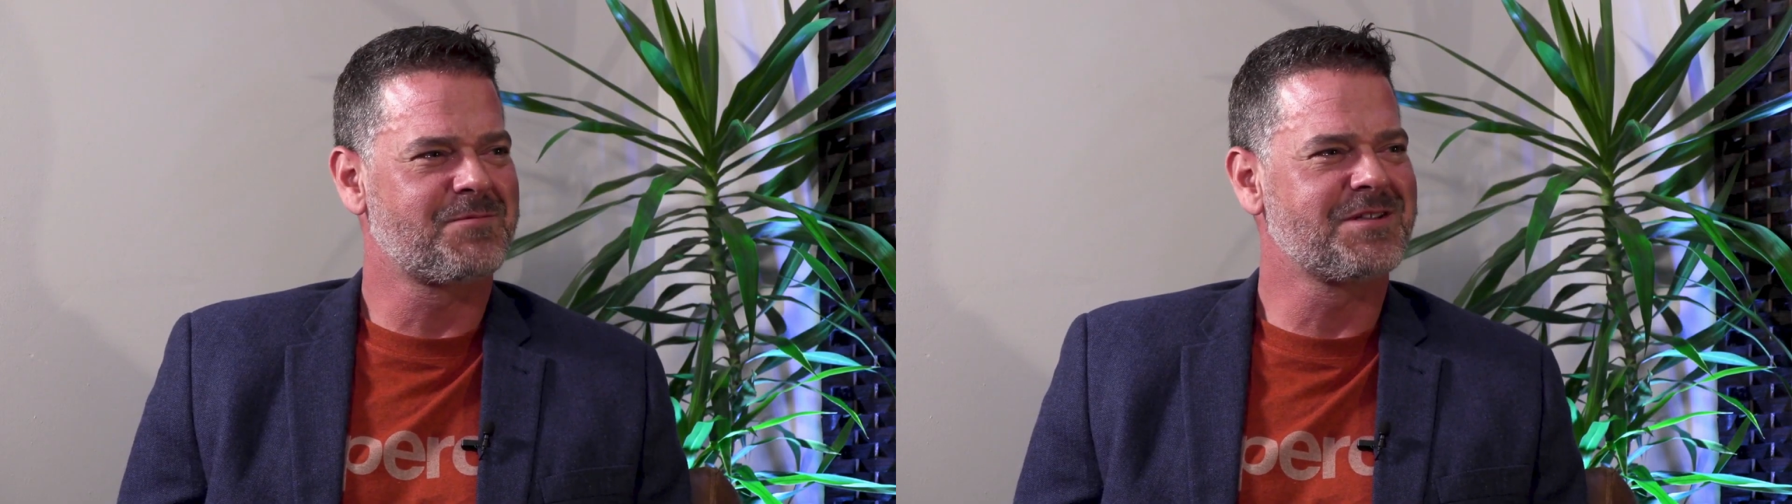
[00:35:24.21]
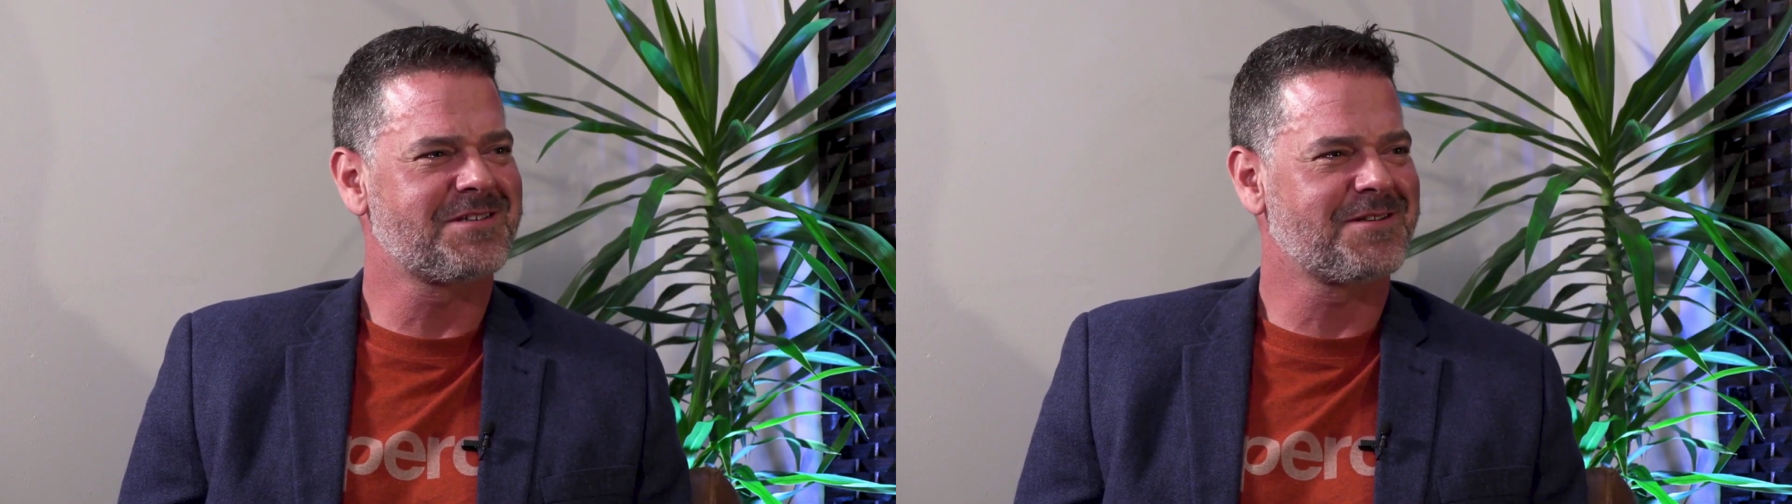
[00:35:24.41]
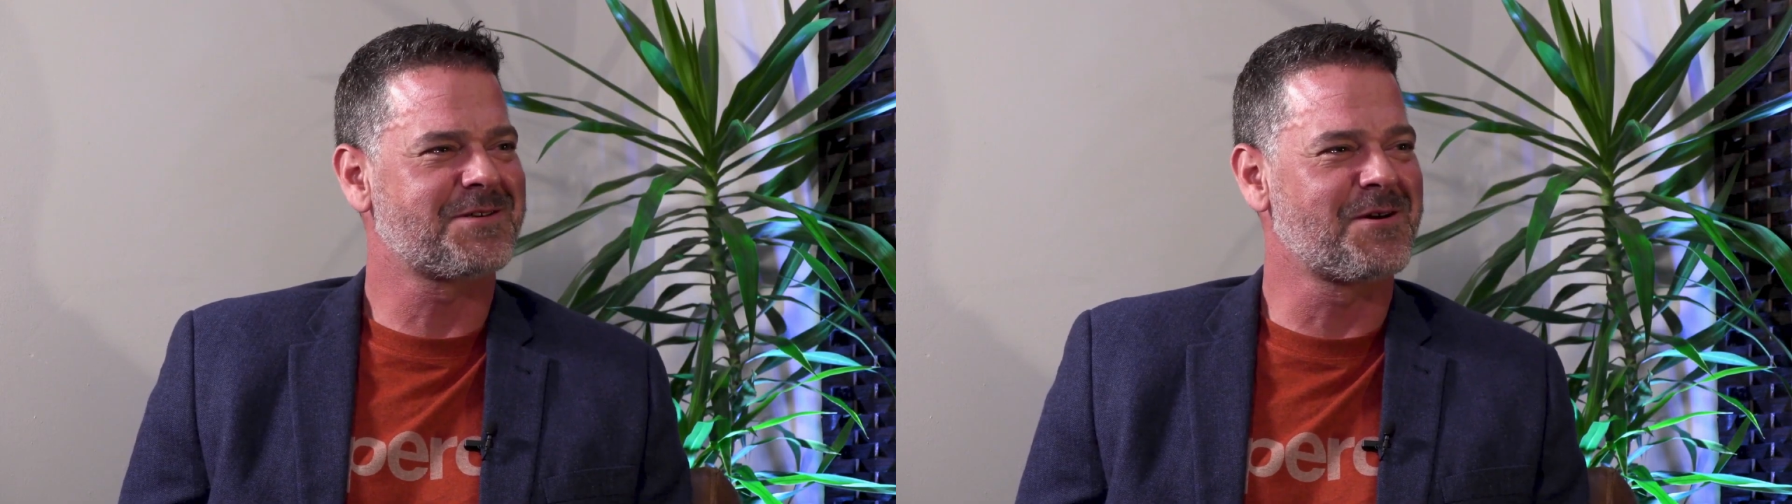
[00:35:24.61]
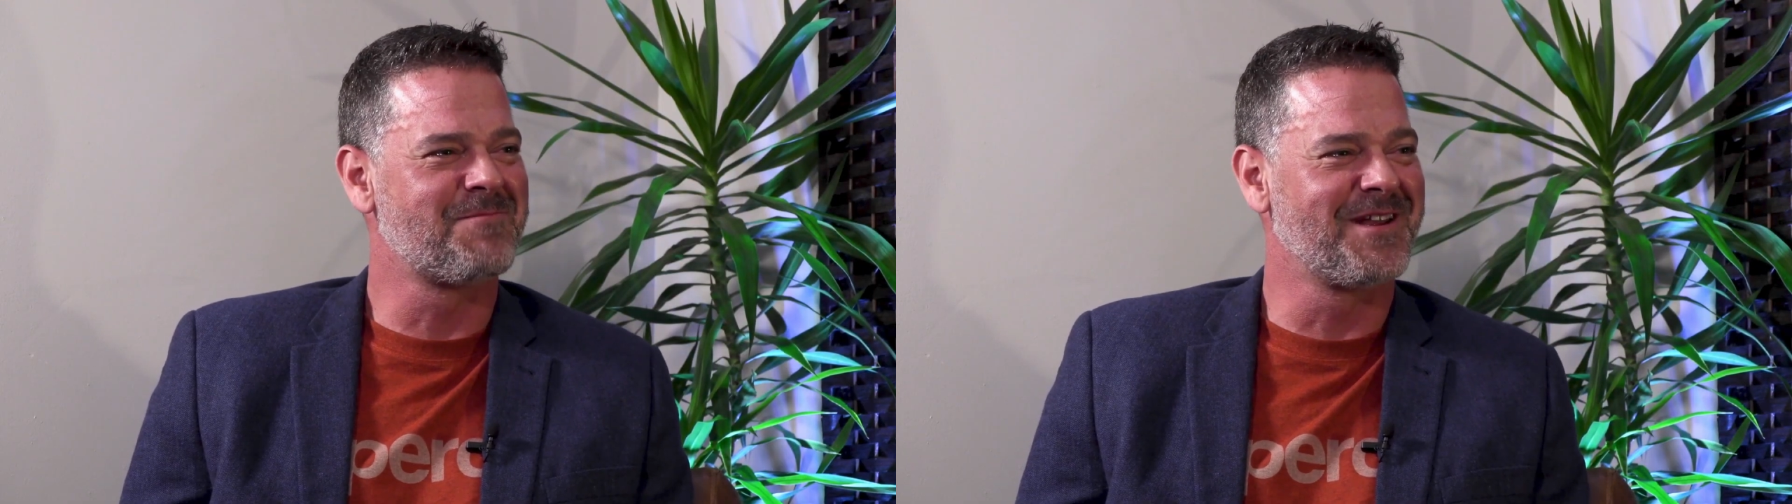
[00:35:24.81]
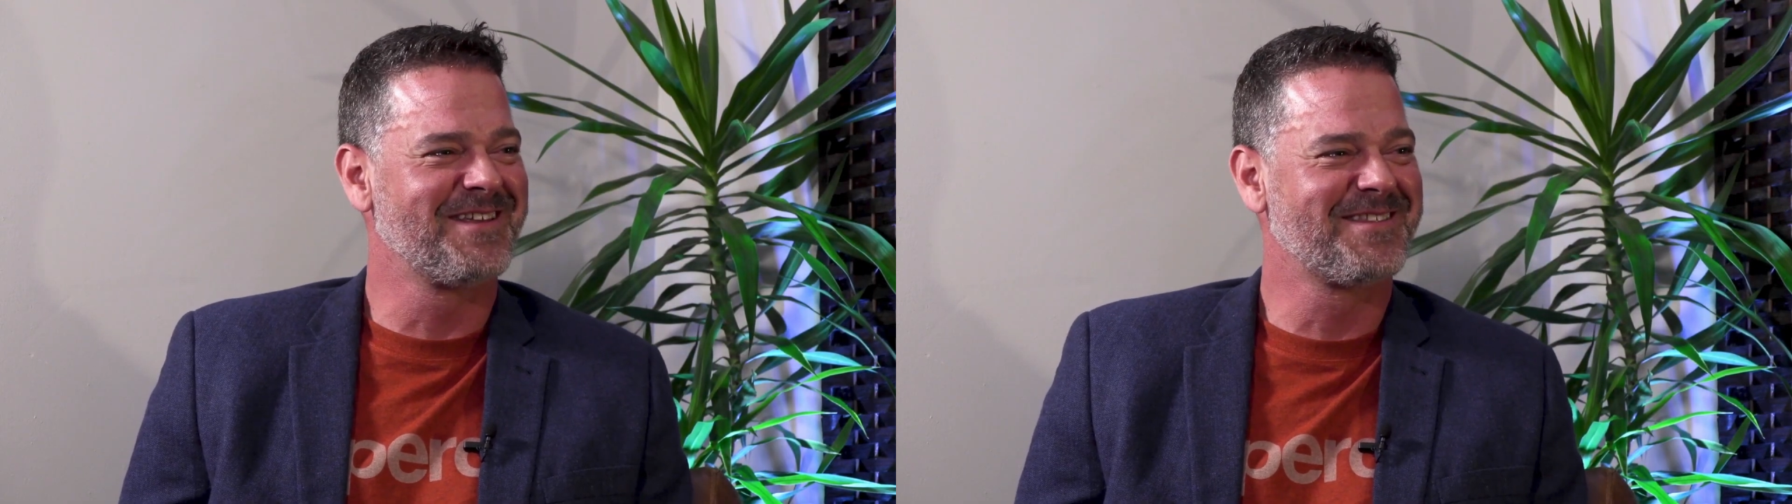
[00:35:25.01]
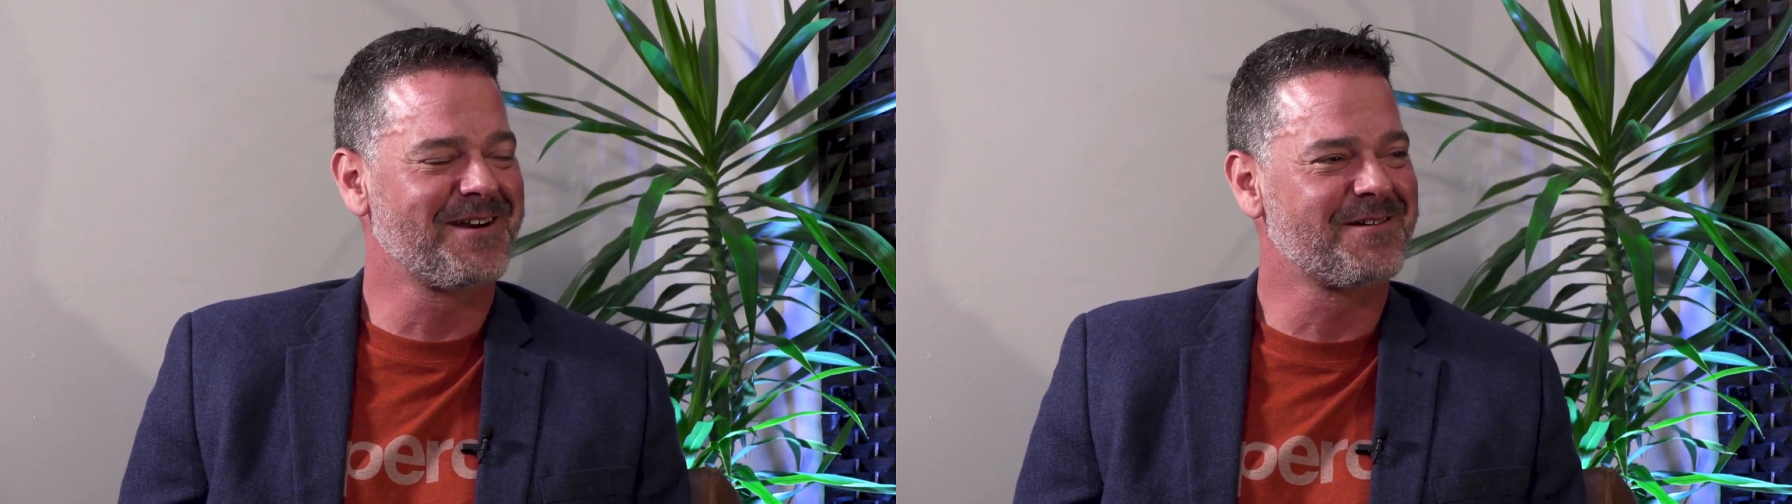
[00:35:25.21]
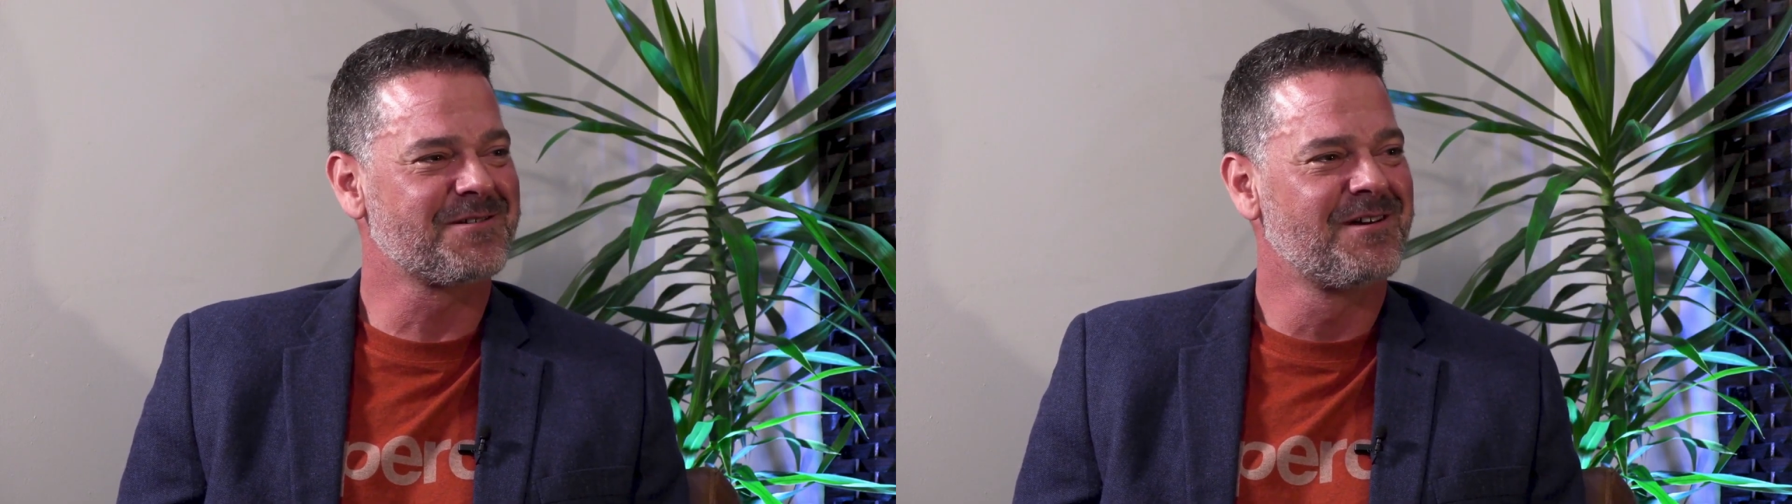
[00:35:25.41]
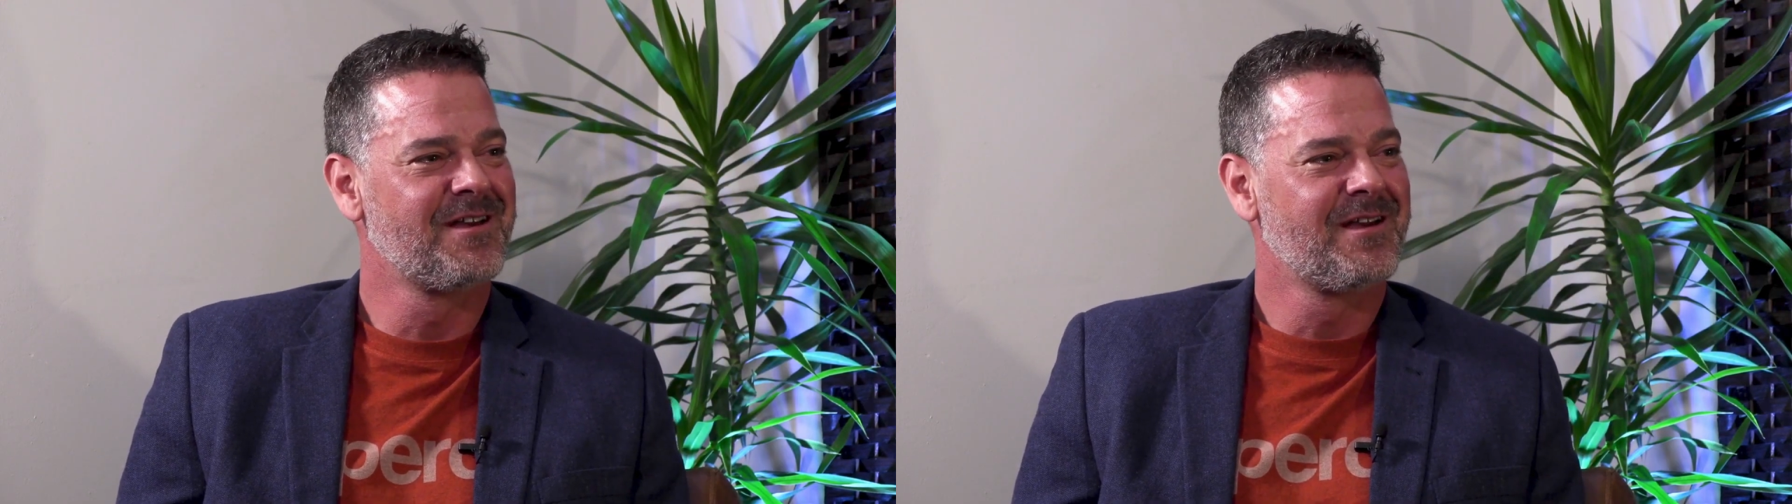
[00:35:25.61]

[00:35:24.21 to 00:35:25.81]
been said so many times,